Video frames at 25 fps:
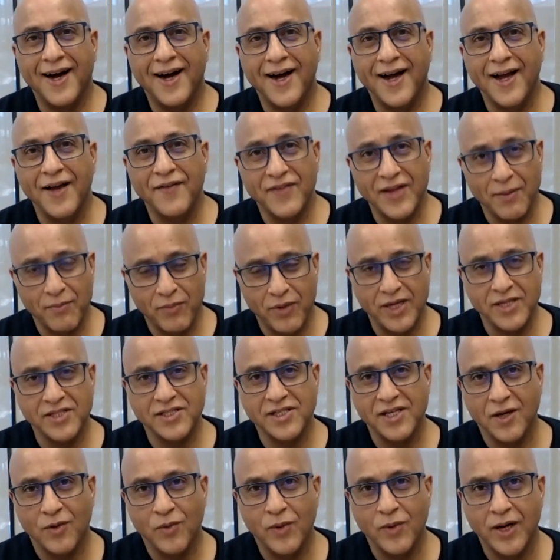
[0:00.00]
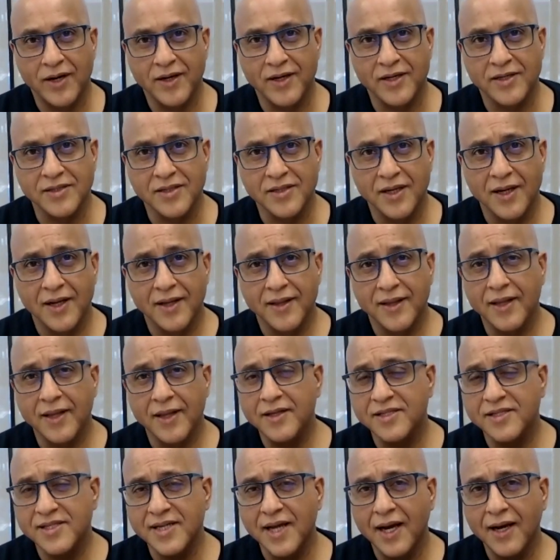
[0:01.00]
if that brings the awareness. Then
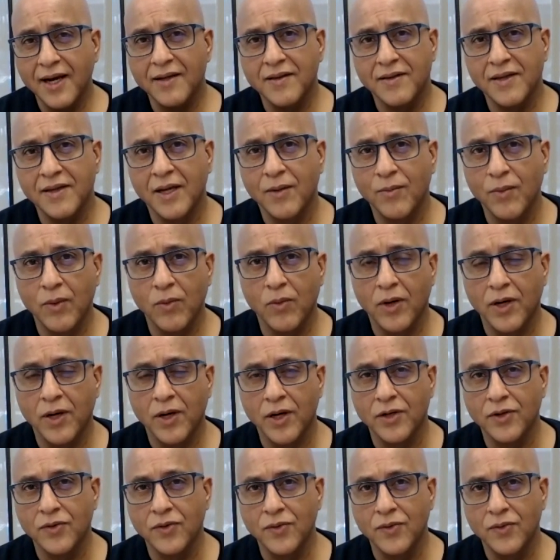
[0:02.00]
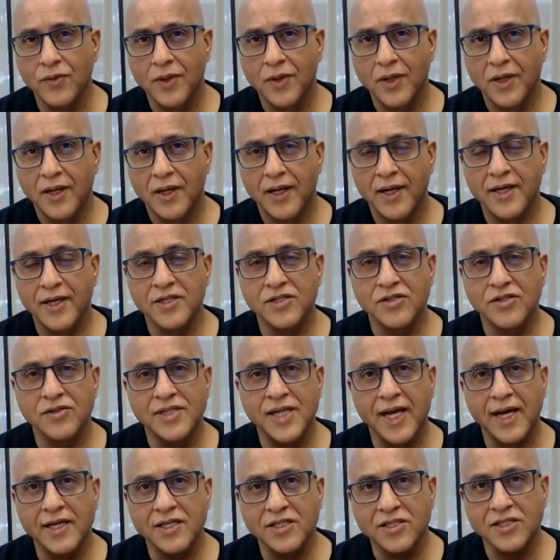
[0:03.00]
the second thing we want to do is to
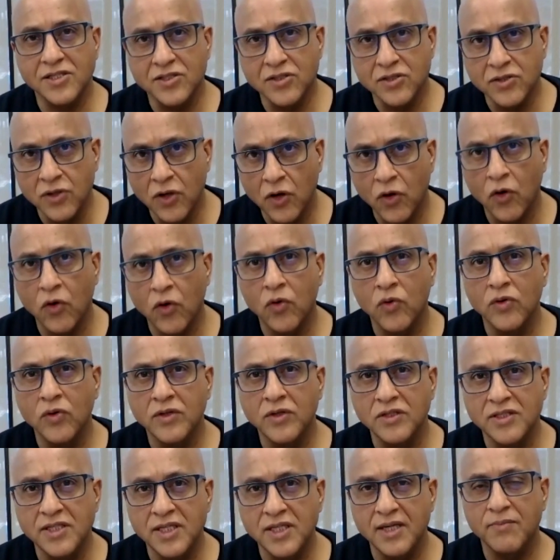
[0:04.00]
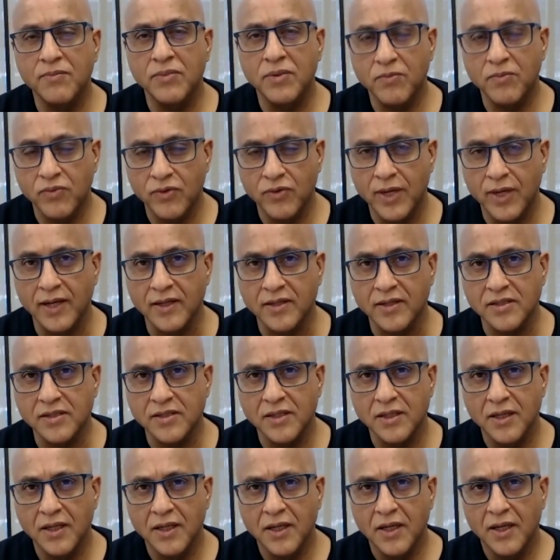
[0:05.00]
take slow, deep breaths.
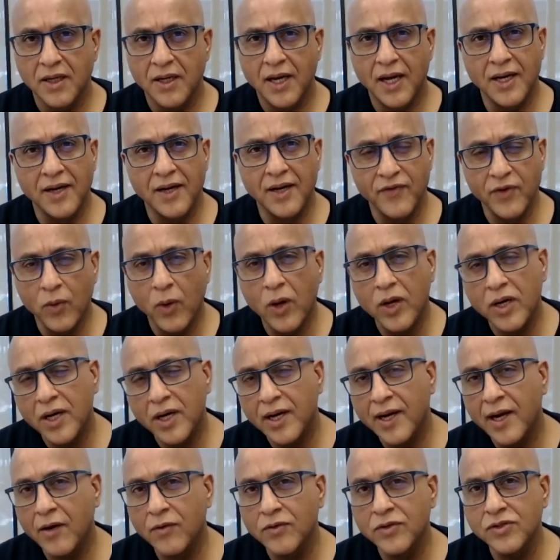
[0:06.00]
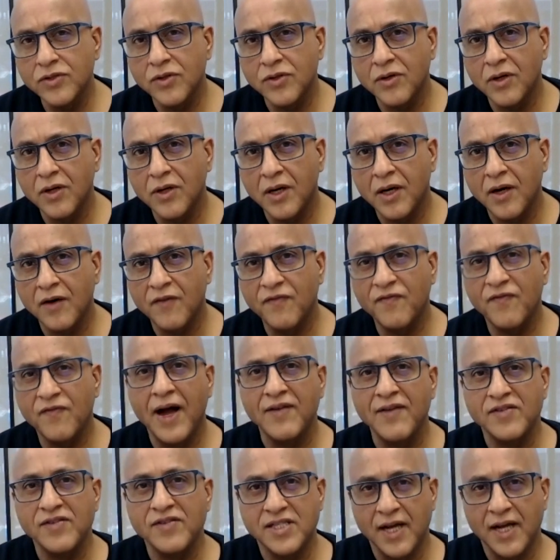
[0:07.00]
And if you want to count to
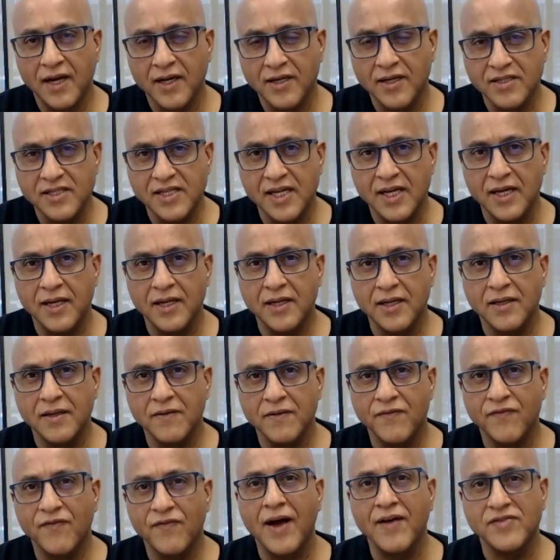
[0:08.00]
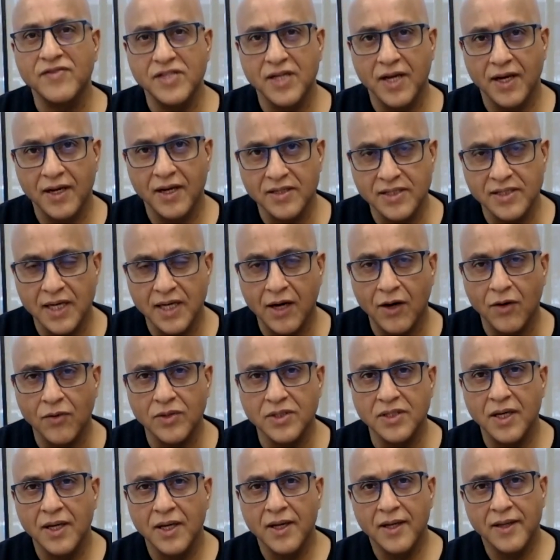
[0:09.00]
5 seconds in, 5 seconds out,
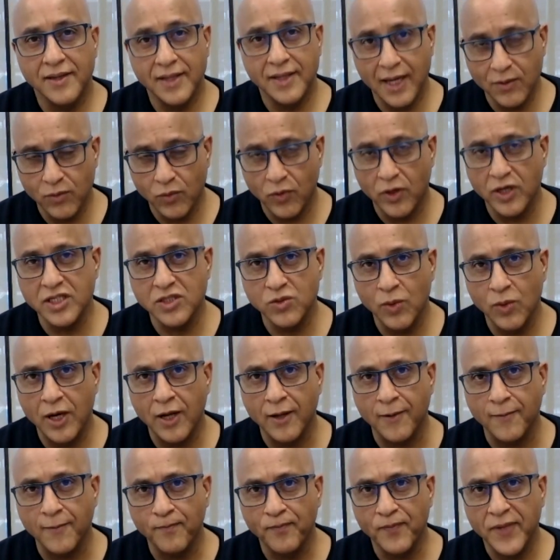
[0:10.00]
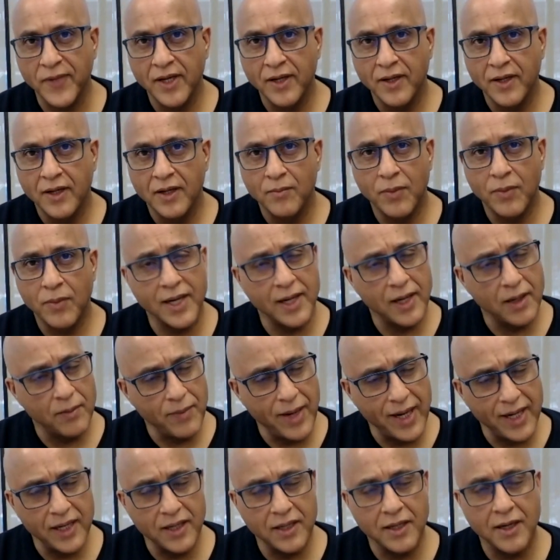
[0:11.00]
that works well. But
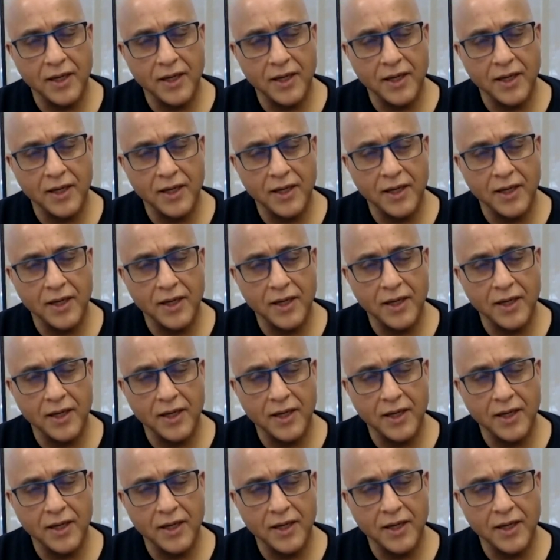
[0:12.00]
make it